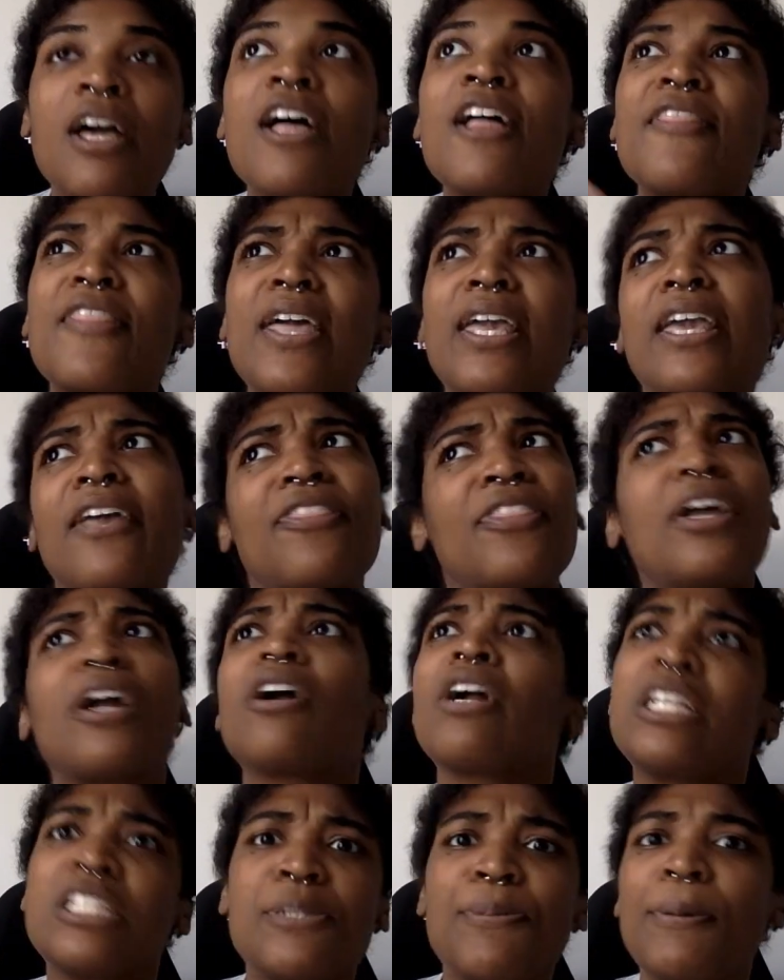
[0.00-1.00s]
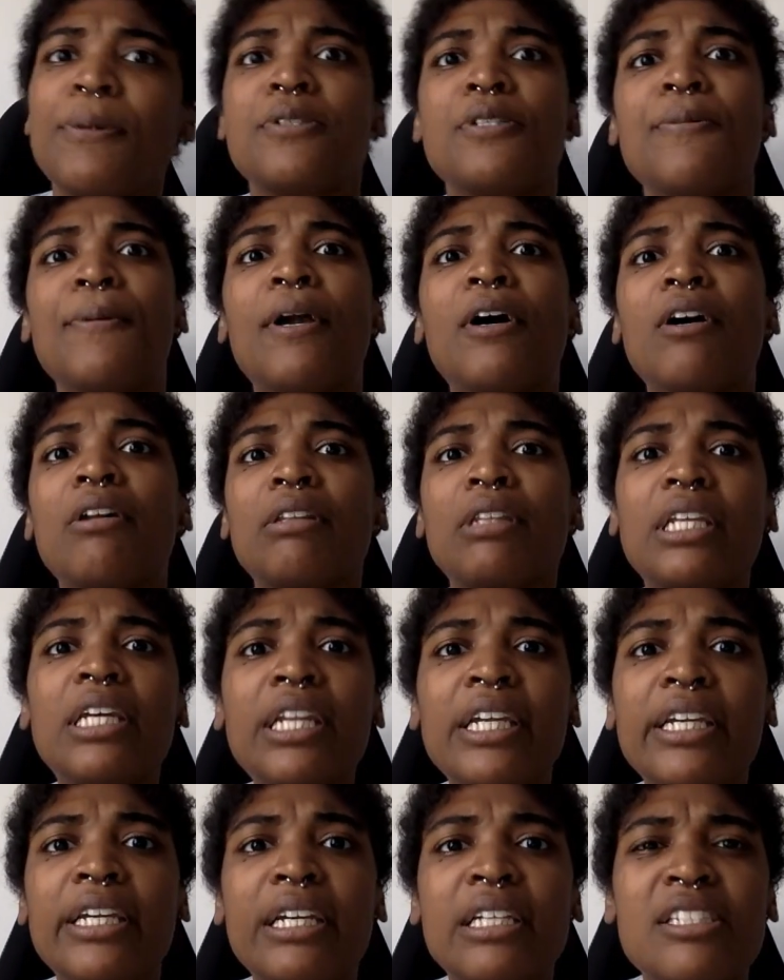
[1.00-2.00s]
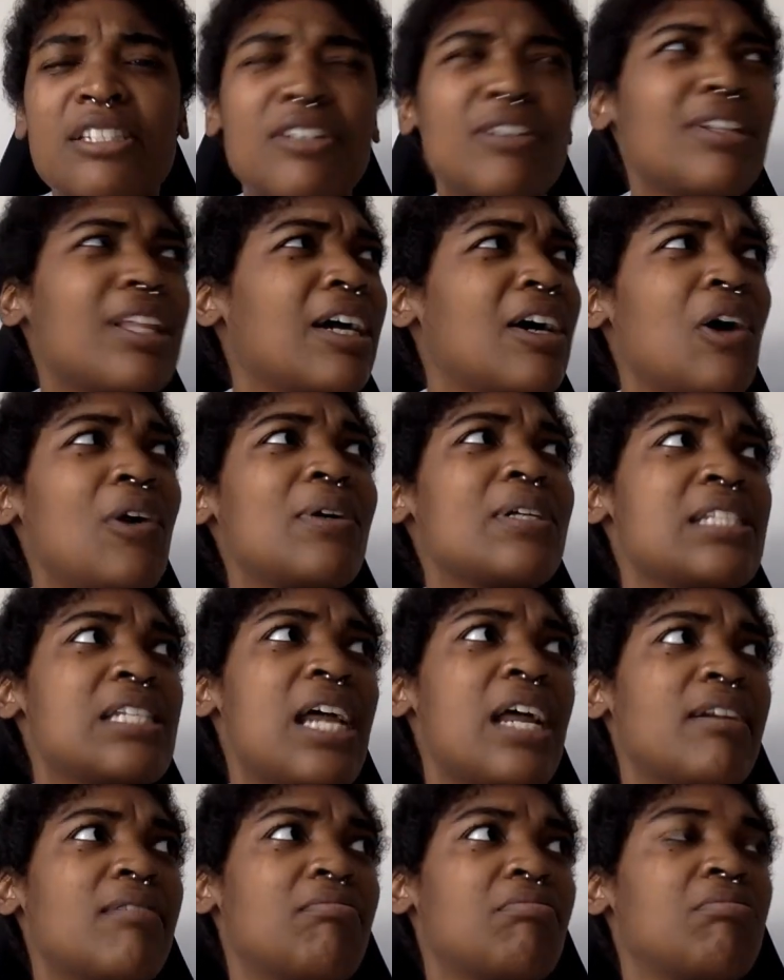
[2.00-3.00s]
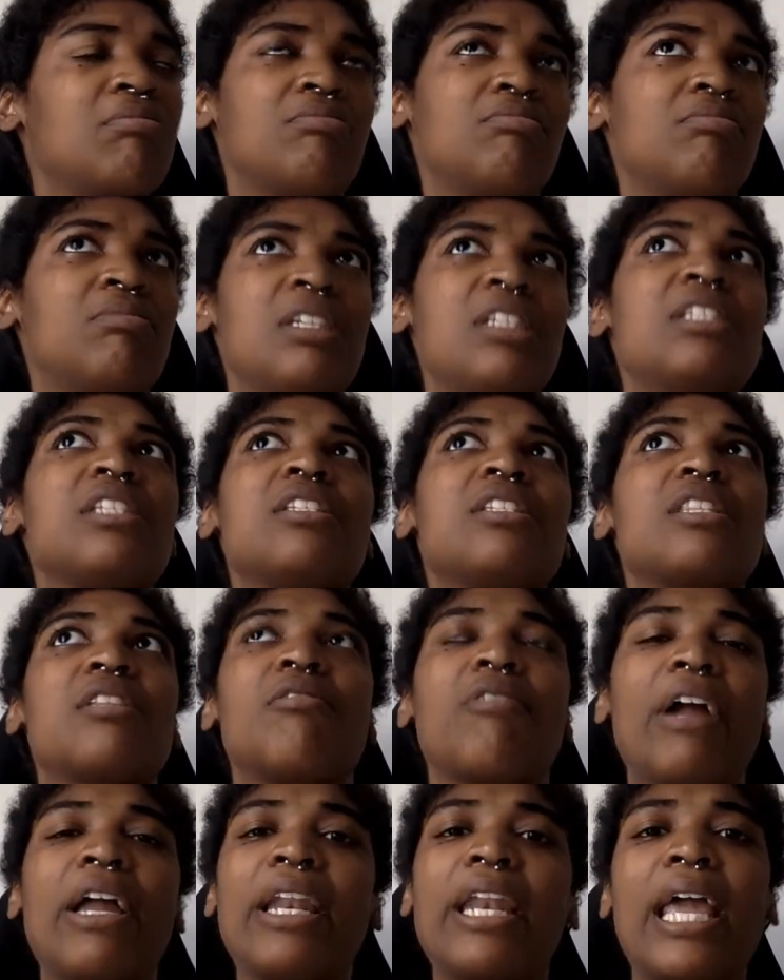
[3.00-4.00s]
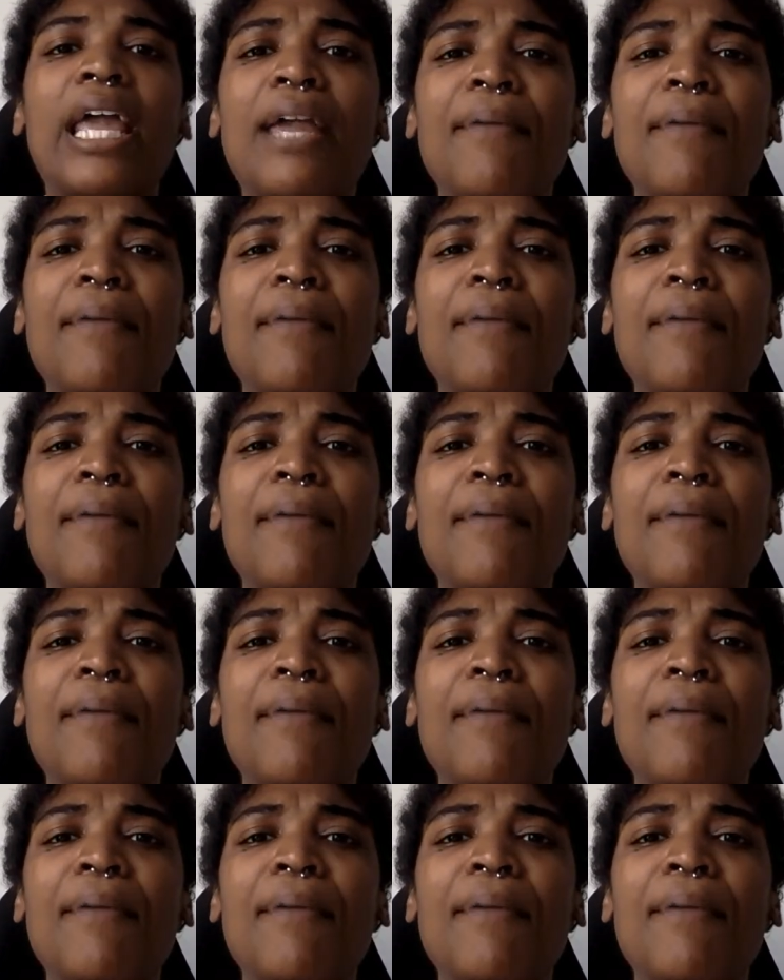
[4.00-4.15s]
They get there, it's supposed to be called Lydia's. They're like, oh, it's not, this isn't the right name.